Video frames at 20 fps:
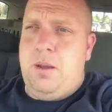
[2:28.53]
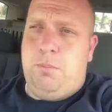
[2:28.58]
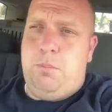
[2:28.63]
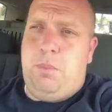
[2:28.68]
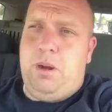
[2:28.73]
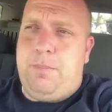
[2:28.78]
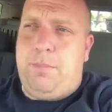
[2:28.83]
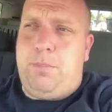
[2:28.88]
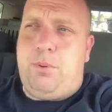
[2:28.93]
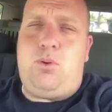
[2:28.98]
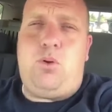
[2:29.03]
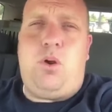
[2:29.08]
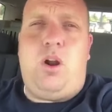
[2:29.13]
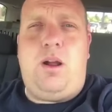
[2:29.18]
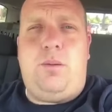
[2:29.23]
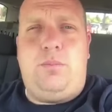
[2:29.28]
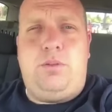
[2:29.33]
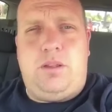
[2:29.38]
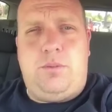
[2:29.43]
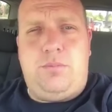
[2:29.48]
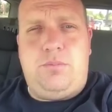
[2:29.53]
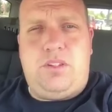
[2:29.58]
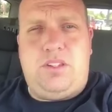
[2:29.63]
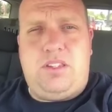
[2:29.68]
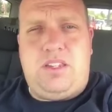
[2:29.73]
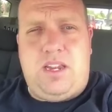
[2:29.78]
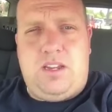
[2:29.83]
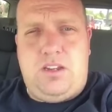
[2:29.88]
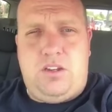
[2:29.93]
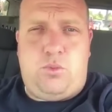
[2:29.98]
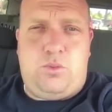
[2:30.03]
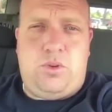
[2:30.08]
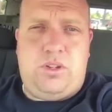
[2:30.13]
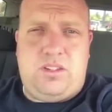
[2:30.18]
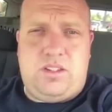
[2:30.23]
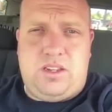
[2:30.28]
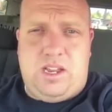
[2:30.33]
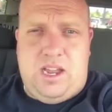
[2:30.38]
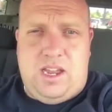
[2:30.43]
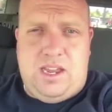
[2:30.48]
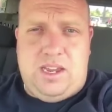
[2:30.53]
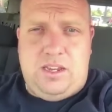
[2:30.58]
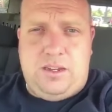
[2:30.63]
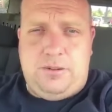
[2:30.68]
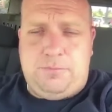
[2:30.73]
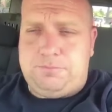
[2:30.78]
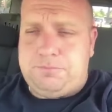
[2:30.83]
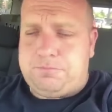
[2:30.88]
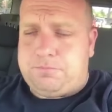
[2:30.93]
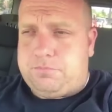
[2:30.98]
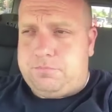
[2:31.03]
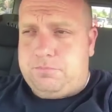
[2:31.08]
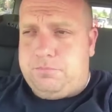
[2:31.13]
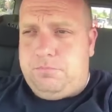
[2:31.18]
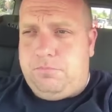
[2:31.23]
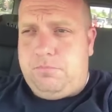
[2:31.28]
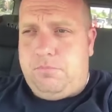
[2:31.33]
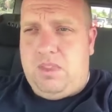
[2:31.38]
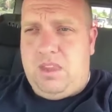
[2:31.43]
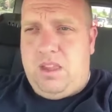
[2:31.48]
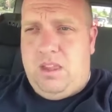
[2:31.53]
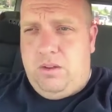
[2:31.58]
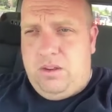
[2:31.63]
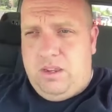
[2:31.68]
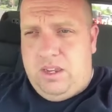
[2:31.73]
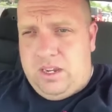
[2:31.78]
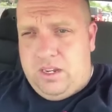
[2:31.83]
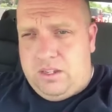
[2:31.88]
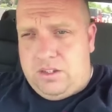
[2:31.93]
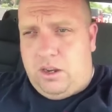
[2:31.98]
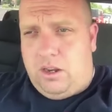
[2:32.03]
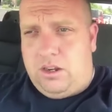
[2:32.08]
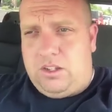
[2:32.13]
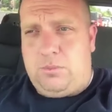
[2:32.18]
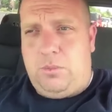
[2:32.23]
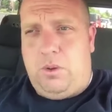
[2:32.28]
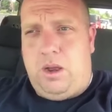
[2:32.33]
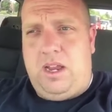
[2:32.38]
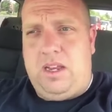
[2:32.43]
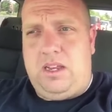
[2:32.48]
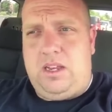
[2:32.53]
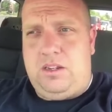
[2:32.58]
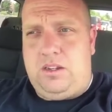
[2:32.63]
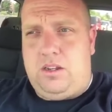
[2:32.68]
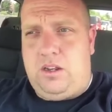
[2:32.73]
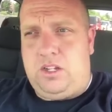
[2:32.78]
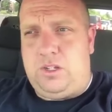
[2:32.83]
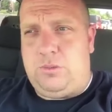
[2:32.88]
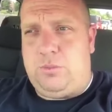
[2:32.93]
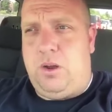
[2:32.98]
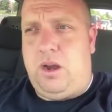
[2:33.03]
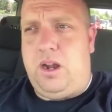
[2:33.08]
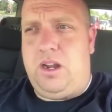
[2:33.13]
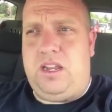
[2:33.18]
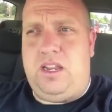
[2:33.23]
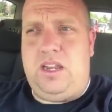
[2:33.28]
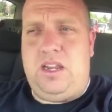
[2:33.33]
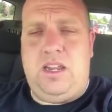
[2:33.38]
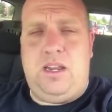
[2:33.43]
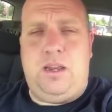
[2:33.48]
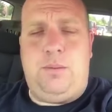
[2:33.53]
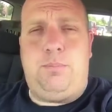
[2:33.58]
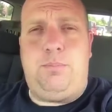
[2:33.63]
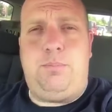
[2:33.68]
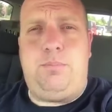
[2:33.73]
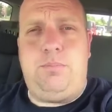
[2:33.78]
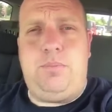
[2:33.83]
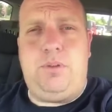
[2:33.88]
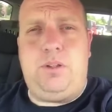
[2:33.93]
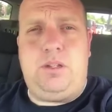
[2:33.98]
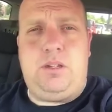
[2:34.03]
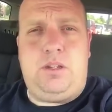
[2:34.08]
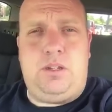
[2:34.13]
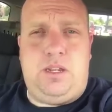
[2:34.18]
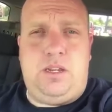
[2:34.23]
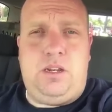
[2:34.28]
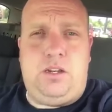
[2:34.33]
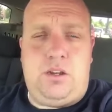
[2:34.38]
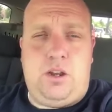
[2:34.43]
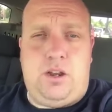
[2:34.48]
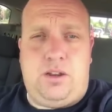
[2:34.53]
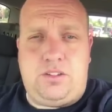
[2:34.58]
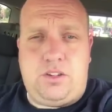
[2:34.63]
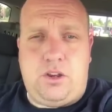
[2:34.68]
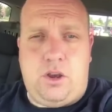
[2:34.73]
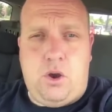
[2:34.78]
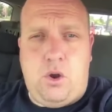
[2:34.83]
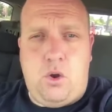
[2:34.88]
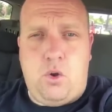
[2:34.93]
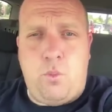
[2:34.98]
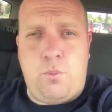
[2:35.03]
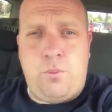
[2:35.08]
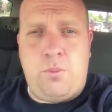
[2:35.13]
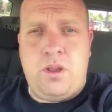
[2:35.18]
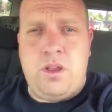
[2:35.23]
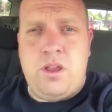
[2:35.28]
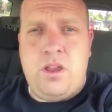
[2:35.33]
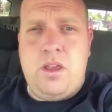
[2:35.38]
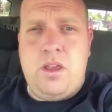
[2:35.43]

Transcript: But problems tend to reside in a dog's mind, in a dog's body, in a dog's home,